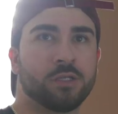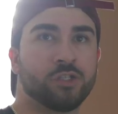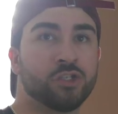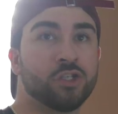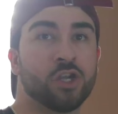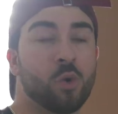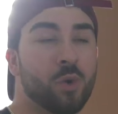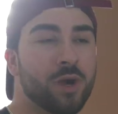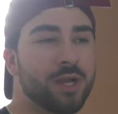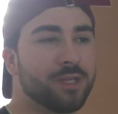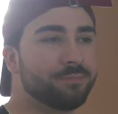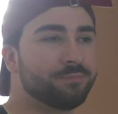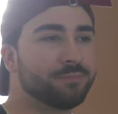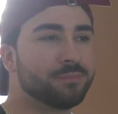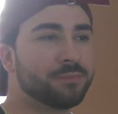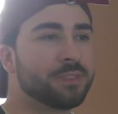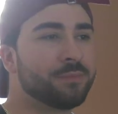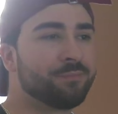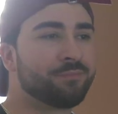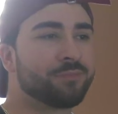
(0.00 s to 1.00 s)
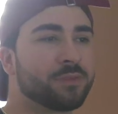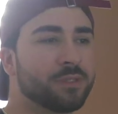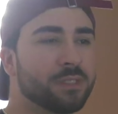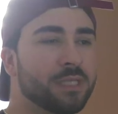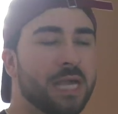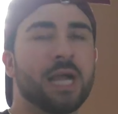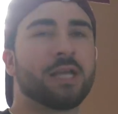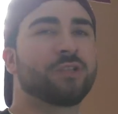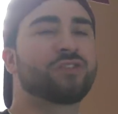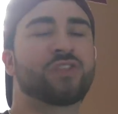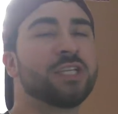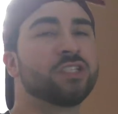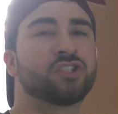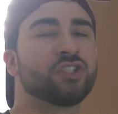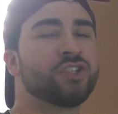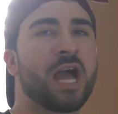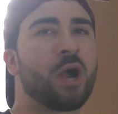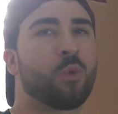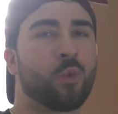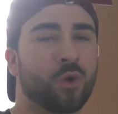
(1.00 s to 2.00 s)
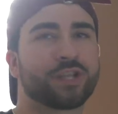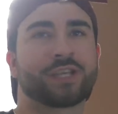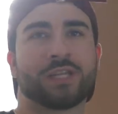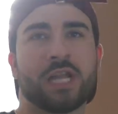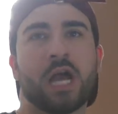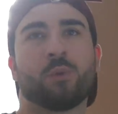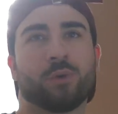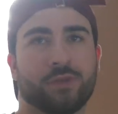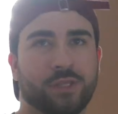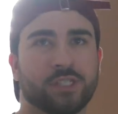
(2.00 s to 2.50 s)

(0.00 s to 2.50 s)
You know what? Things are not working out